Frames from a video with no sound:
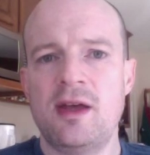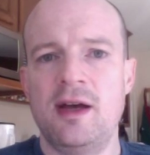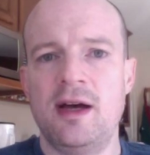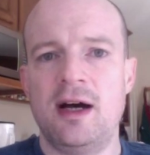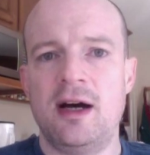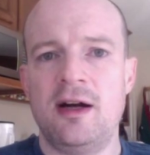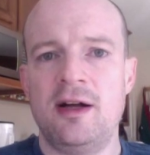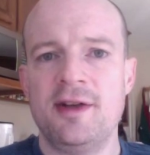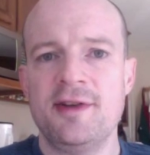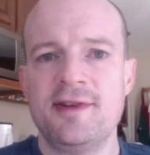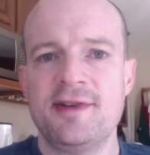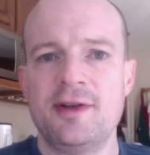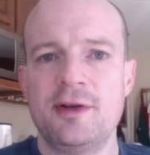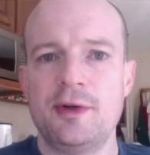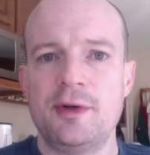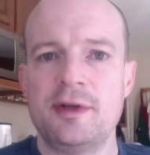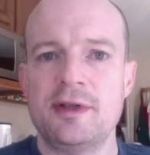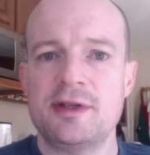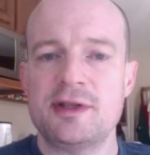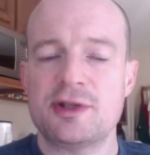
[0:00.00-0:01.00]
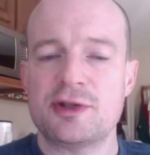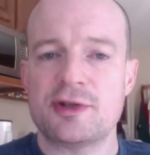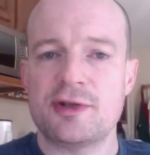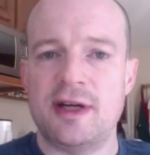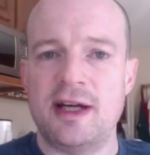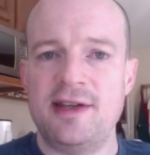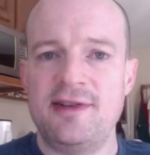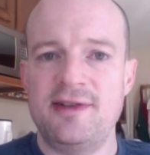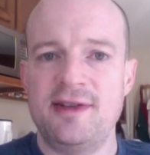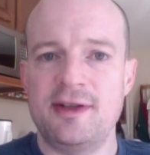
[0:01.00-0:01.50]
Also,
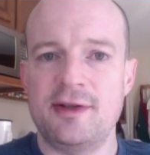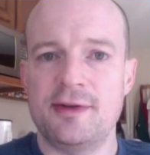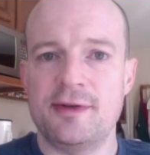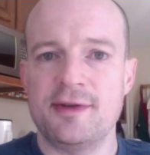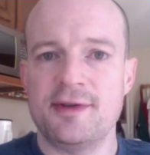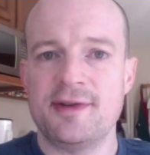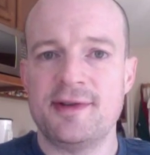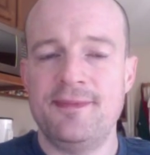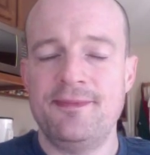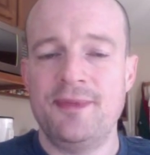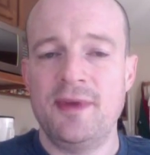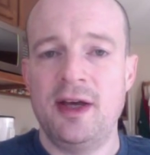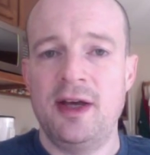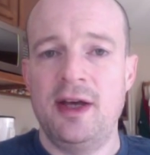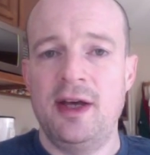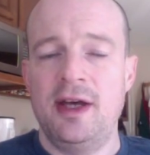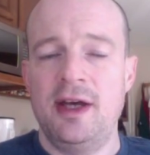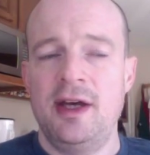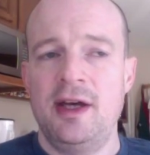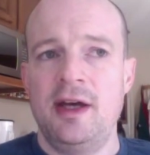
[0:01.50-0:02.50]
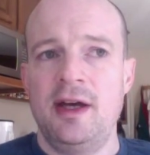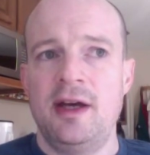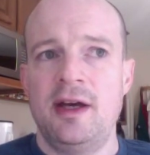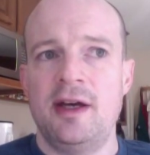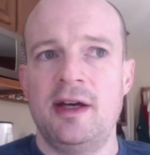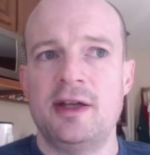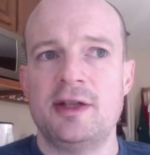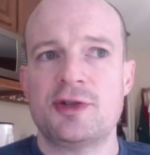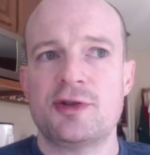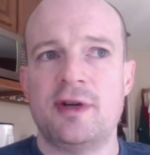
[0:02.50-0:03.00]
tricycles.
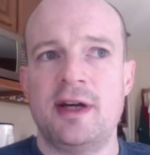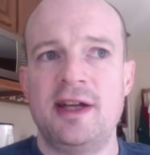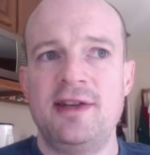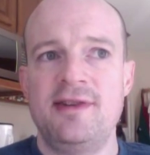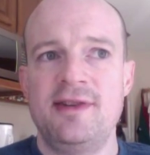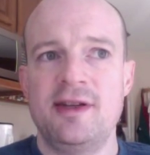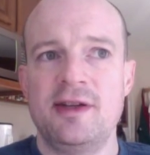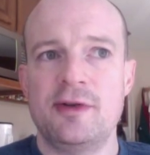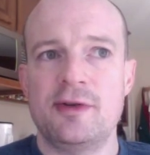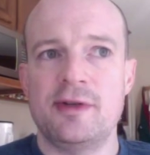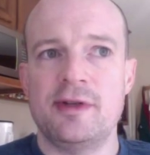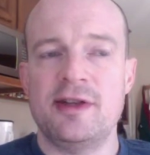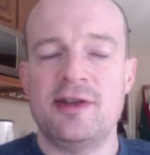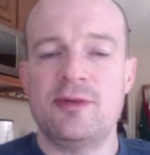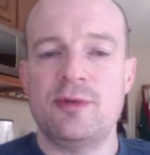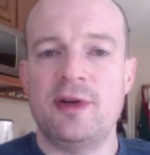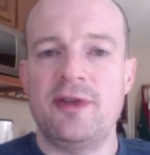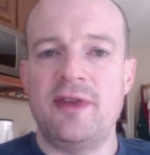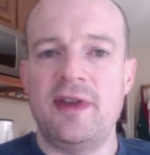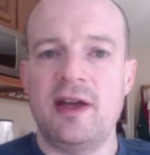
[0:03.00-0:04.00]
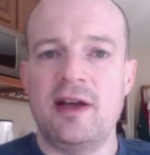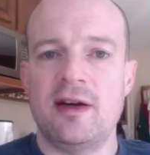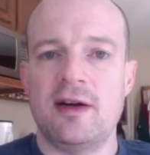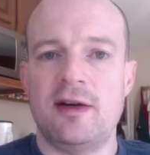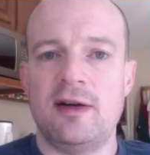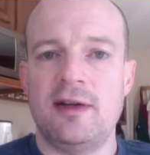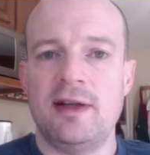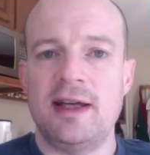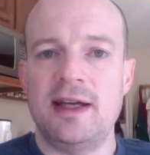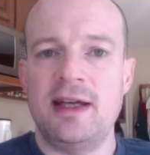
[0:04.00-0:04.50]
A tricycle is what they
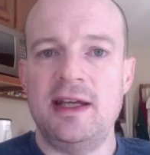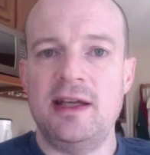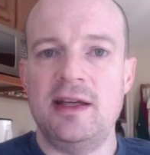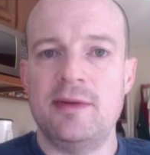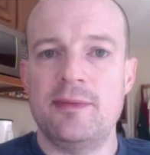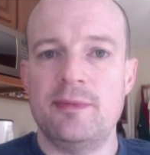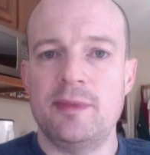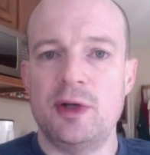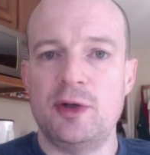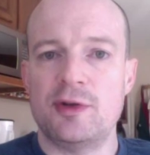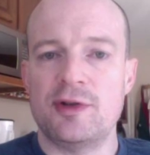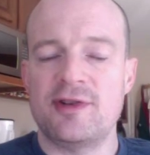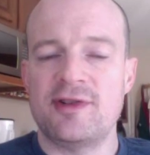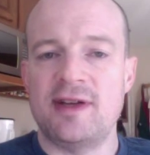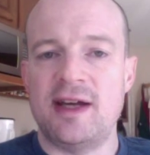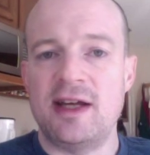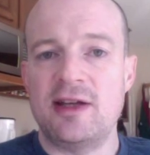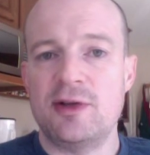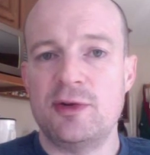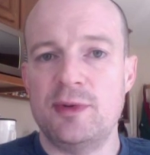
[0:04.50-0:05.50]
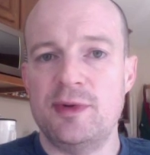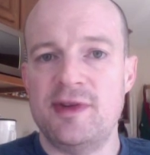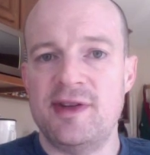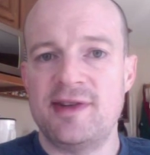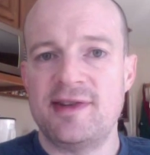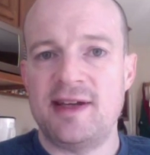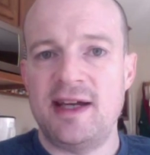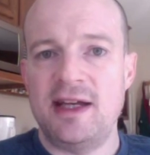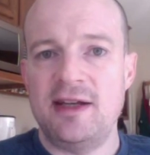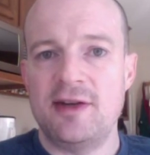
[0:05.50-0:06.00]
call a motorcycle with a
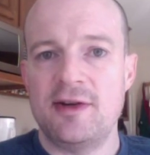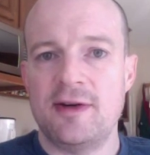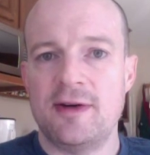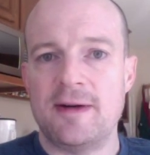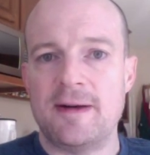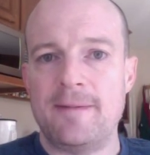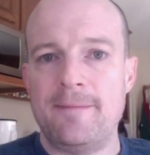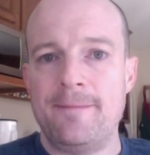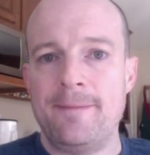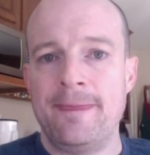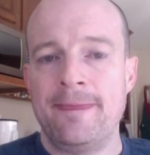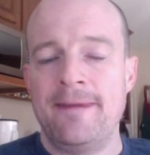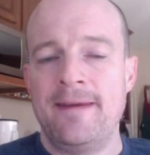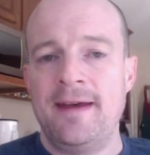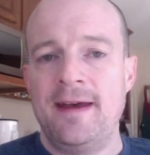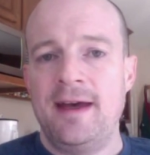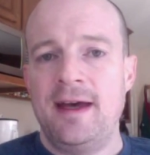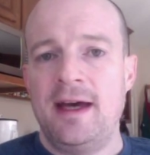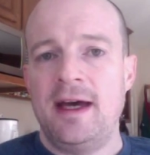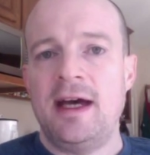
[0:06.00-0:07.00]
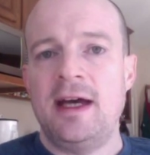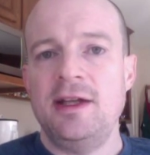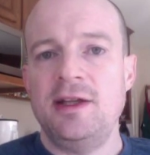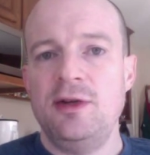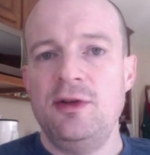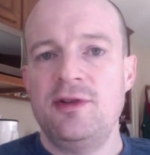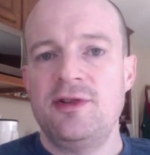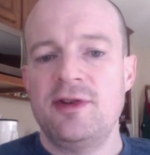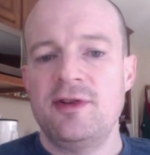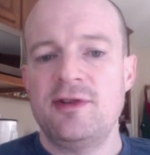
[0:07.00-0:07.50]
sidecar. I
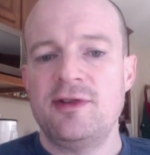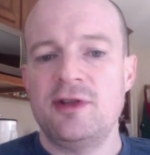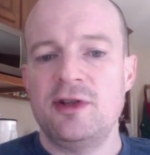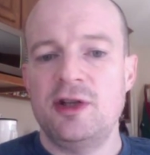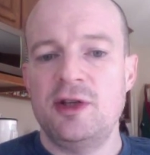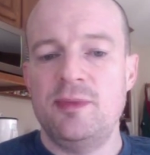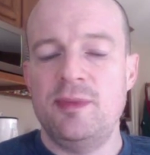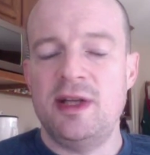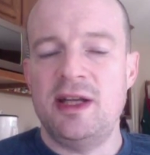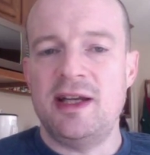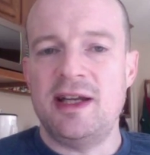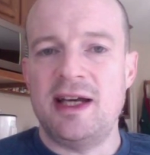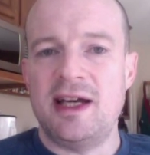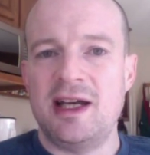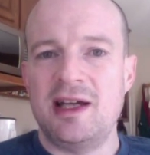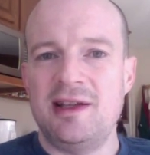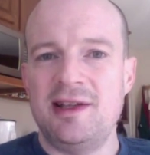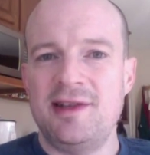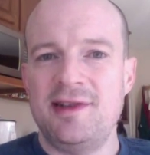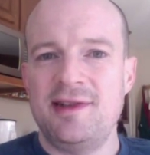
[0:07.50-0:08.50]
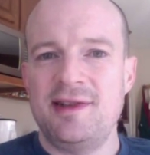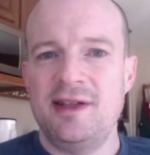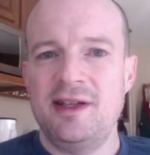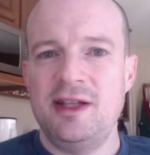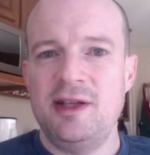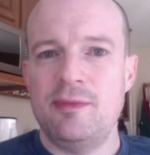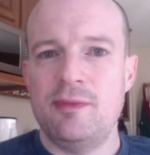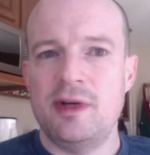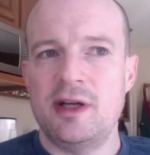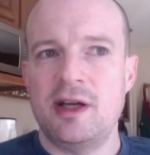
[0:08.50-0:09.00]
use those a good bit in Angeles
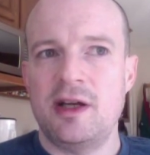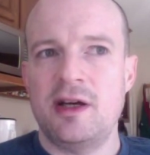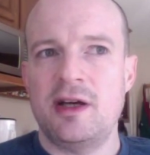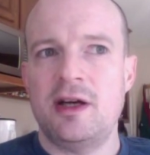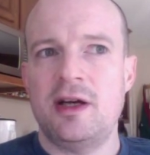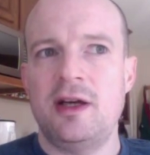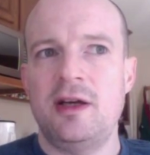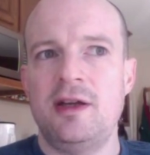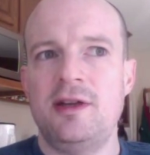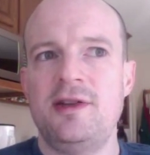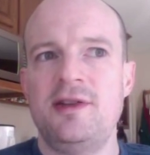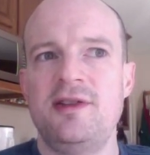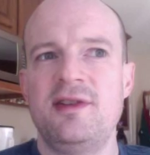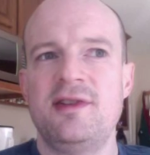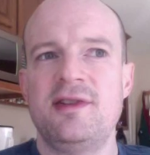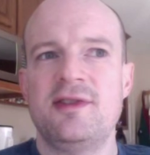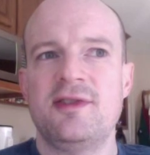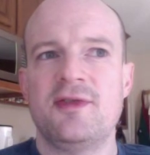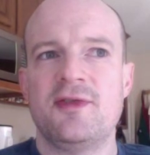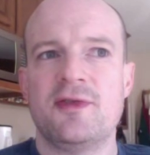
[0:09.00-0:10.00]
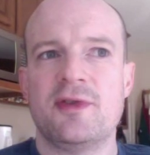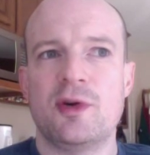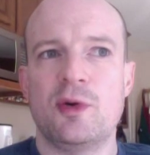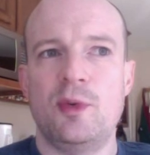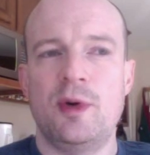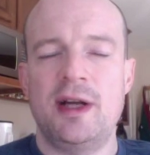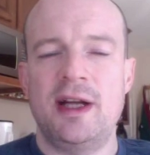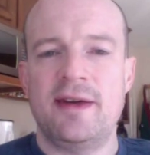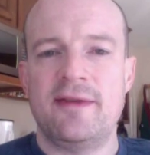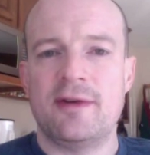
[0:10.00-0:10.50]
City because, for
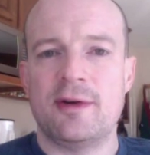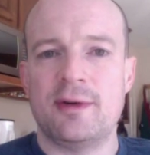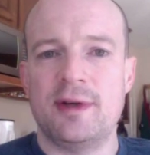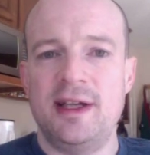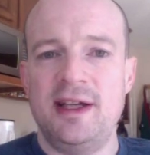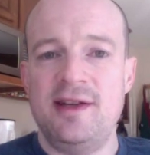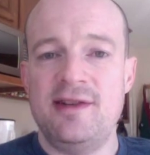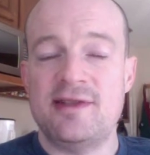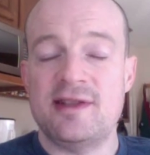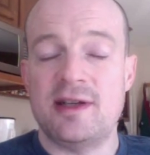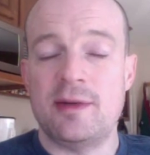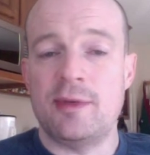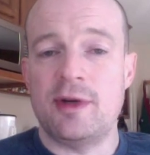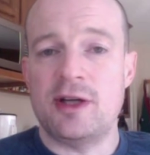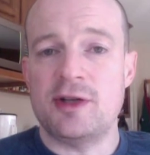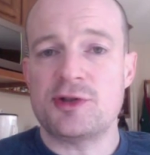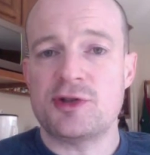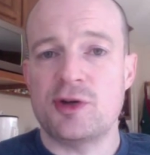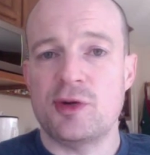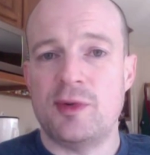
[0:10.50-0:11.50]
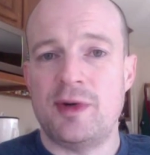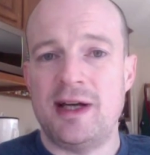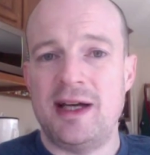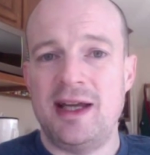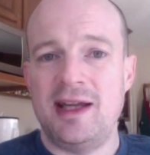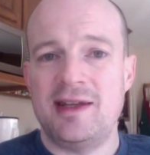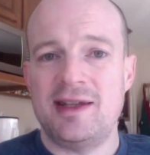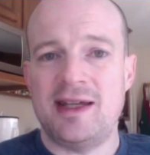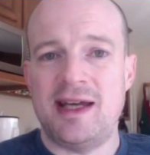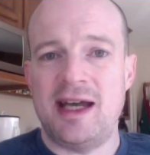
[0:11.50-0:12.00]
whatever reason, I'm not sure
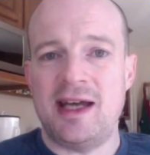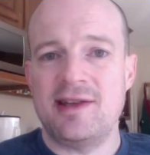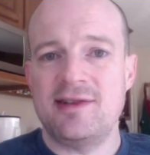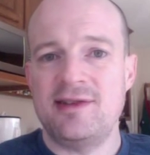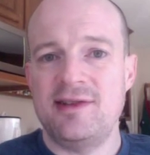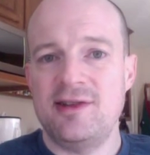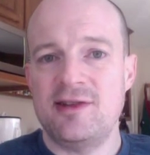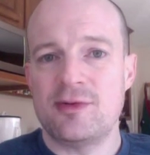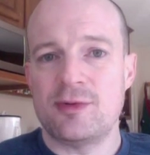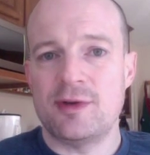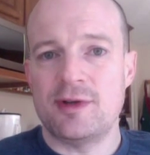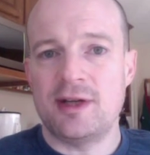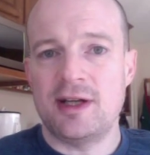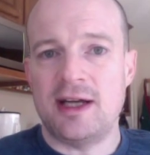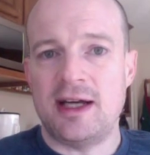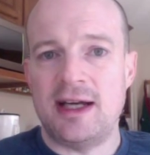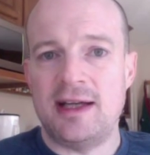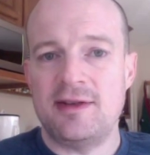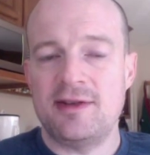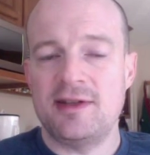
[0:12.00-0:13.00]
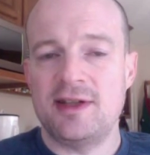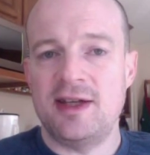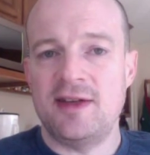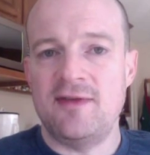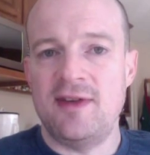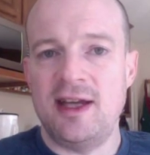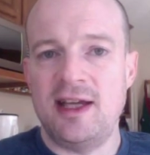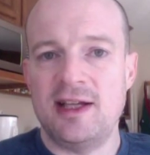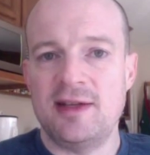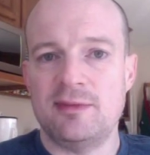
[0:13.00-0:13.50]
why, taxis were not
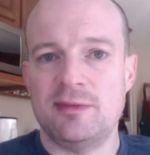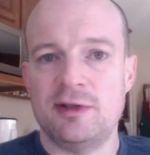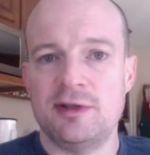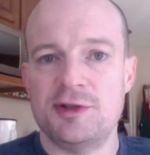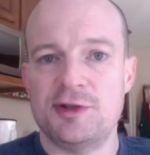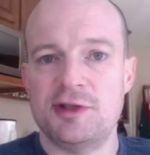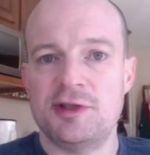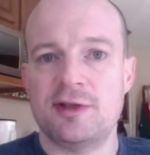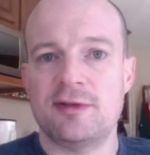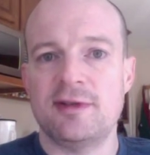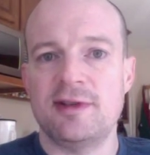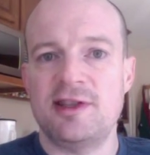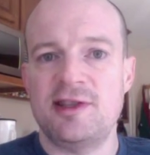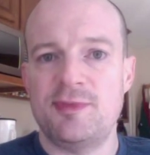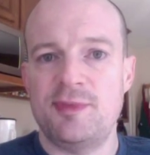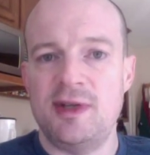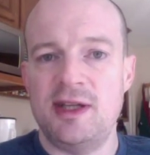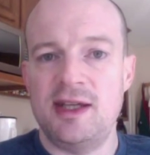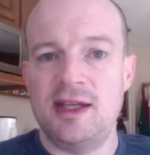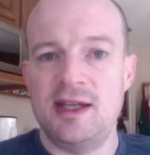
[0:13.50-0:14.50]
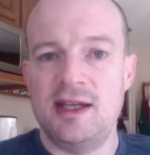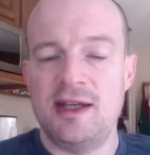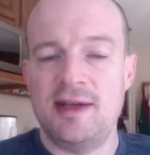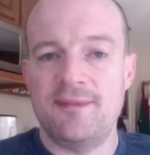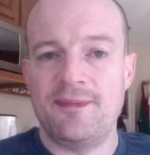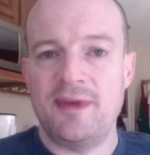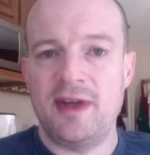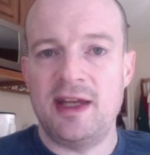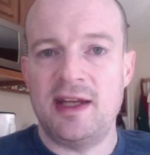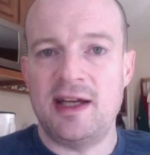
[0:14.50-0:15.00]
available, generally
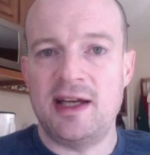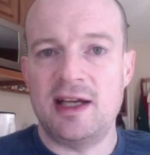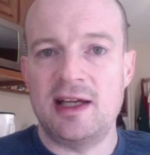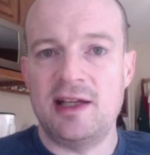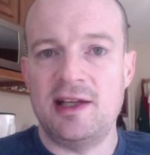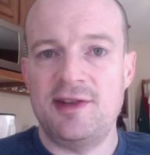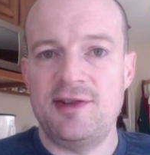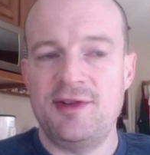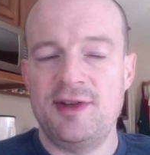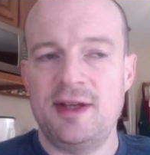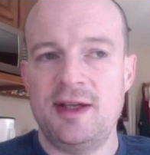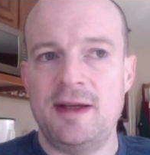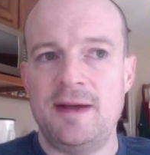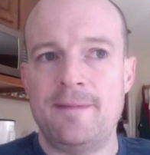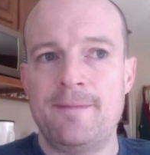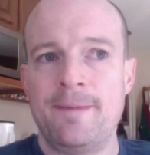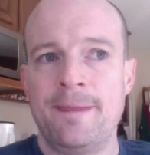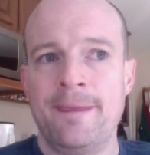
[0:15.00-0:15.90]
speaking, in Angeles City.